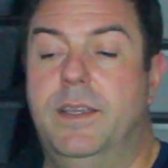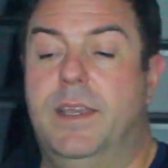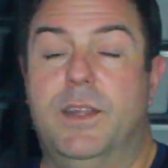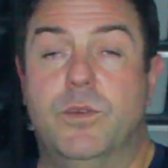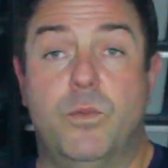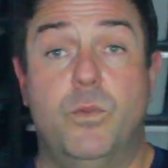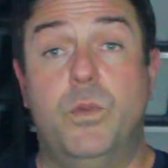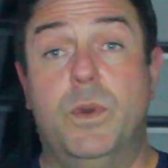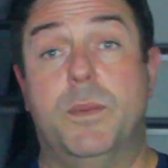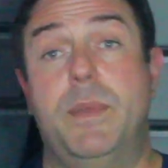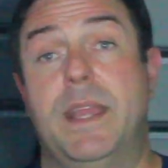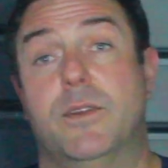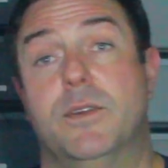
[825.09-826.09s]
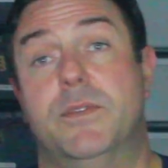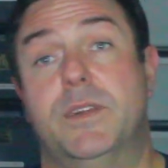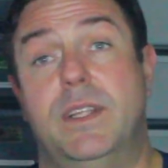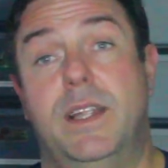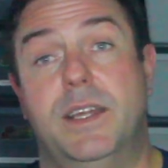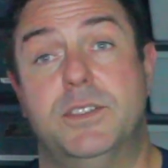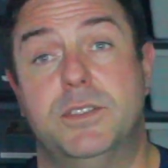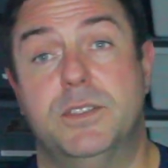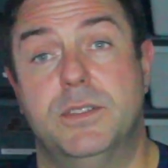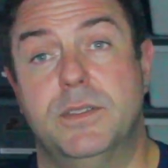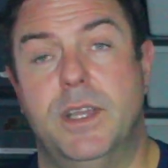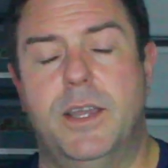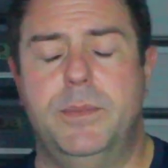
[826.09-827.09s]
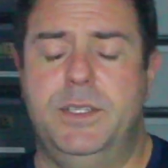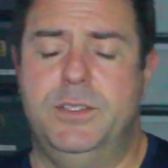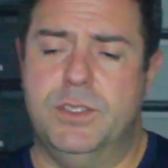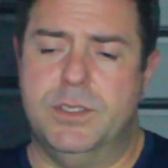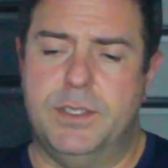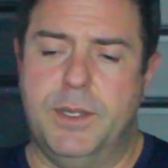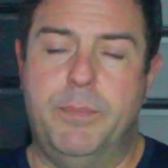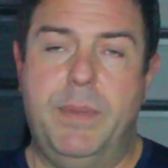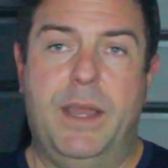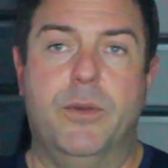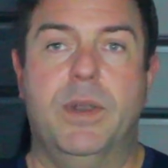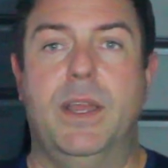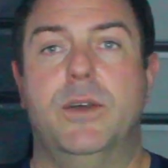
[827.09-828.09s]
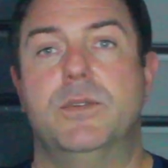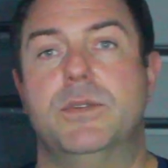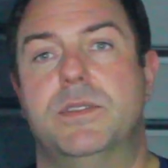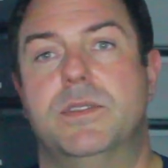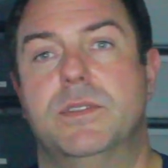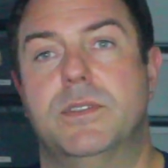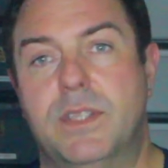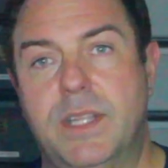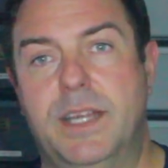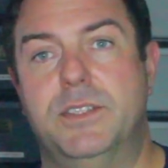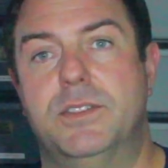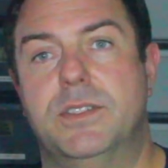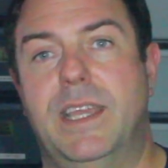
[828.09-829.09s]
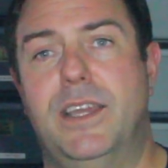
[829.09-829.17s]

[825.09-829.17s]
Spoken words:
And what a banger of a clutch. I mean, just a powerhouse clutch.